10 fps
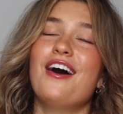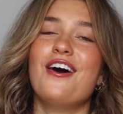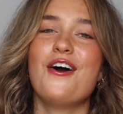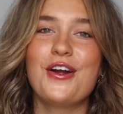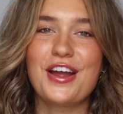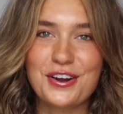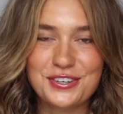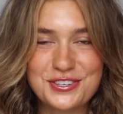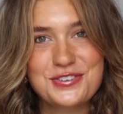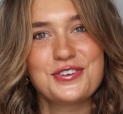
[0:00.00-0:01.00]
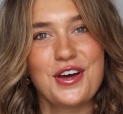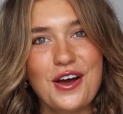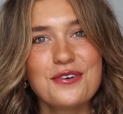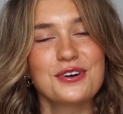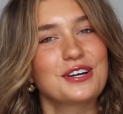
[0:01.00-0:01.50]
Our hair does
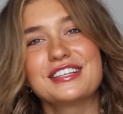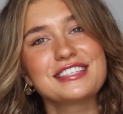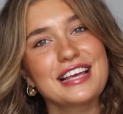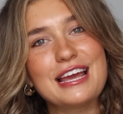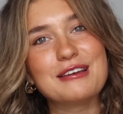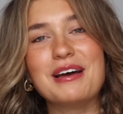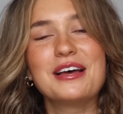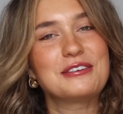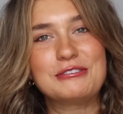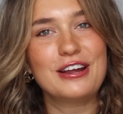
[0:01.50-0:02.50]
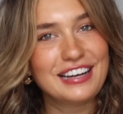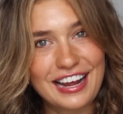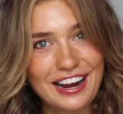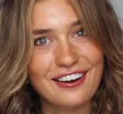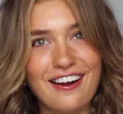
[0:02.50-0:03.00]
not work the same as straight
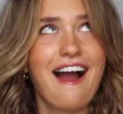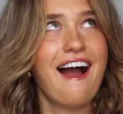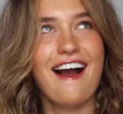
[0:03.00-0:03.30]
hair.